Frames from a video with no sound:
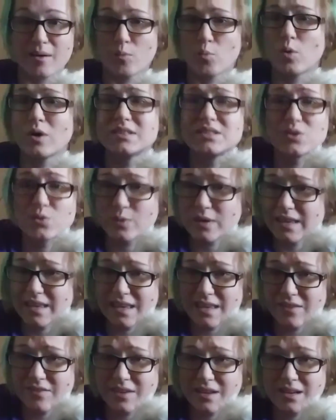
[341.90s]
once a week
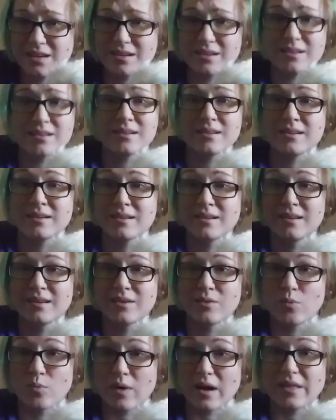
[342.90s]
even,
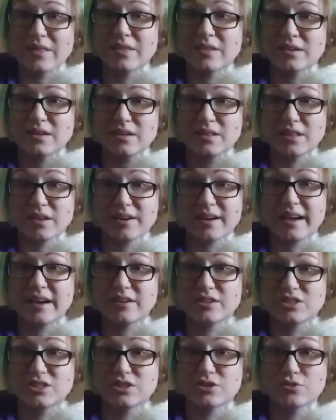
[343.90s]
while their
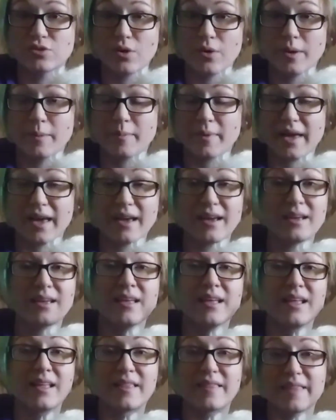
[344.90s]
hair is still growing back.
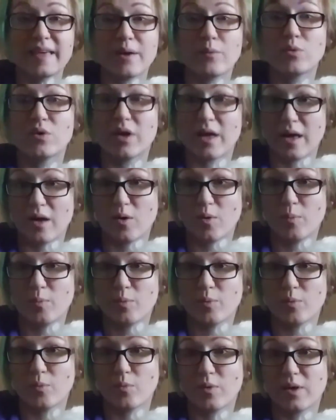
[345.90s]
That will help
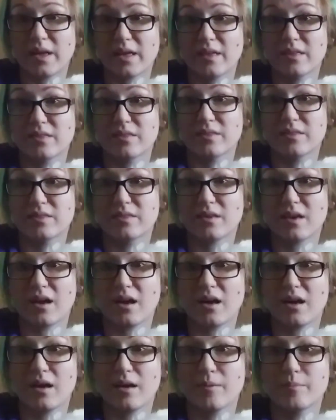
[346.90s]
with
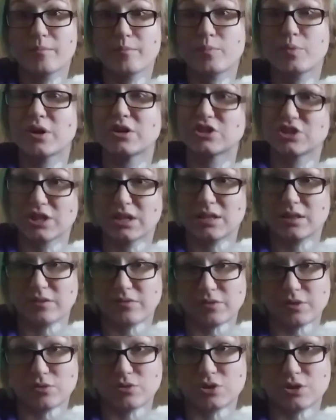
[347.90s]
brushing in the
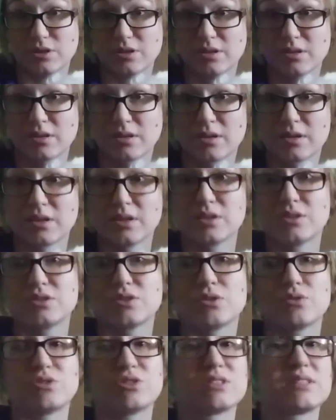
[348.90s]
future.
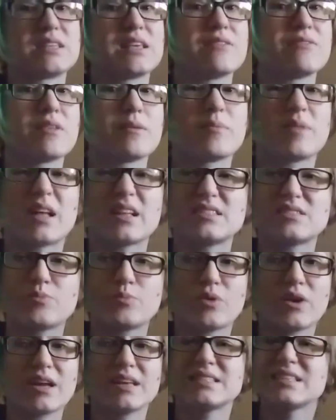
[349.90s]
So just give them lots of
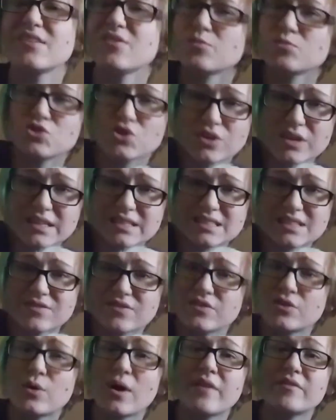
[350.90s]
praise. Give them treats.
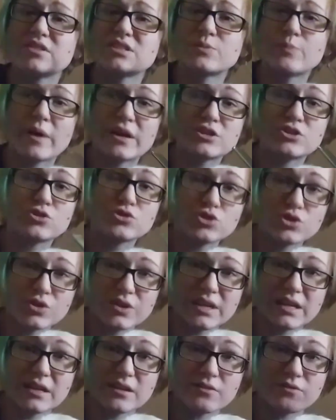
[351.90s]
If you have a special
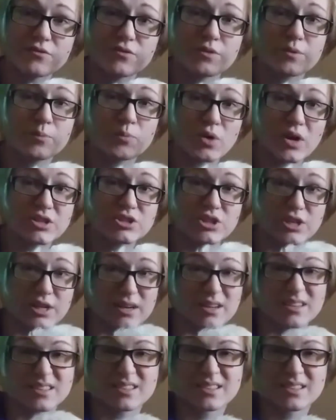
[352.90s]
treat for brushing,